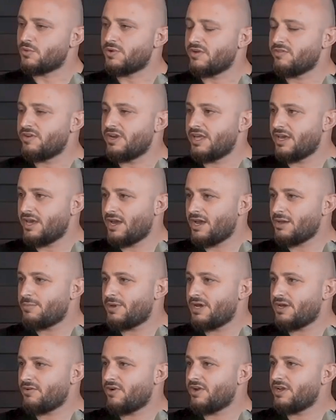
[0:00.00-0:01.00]
So we have an
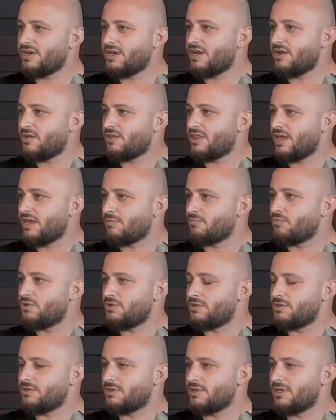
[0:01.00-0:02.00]
AI bot right now that
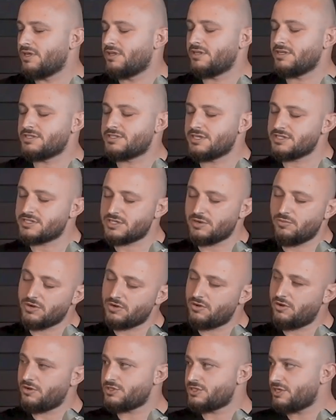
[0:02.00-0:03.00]
will, let's say
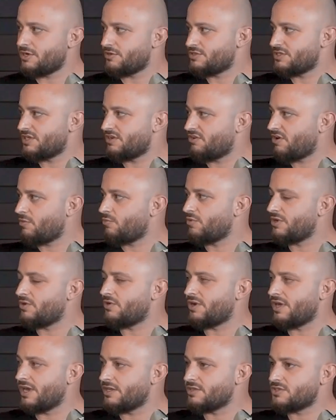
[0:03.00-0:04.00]
someone calls in our CRM,
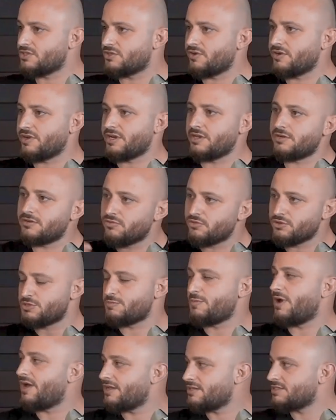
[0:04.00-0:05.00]
we don't answer, it'll
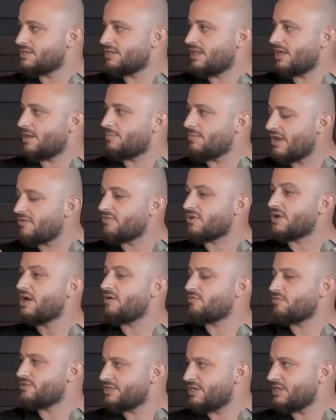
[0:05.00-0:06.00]
respond to them, have a
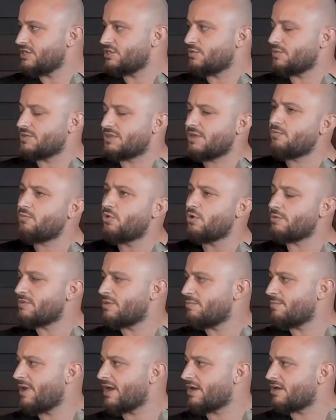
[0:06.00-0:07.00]
conversation with them,
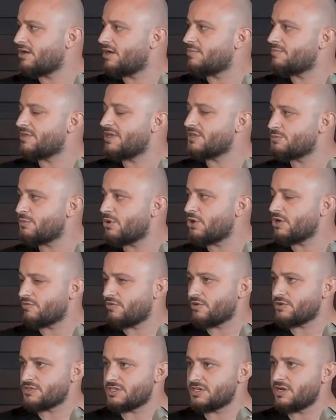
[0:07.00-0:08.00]
warm them back up. That's
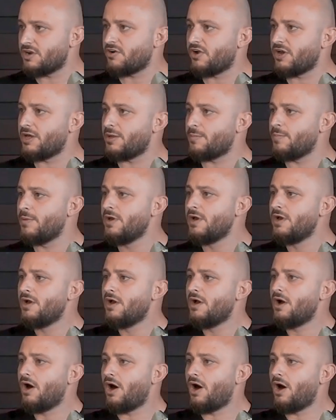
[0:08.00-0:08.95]
part of our CRM.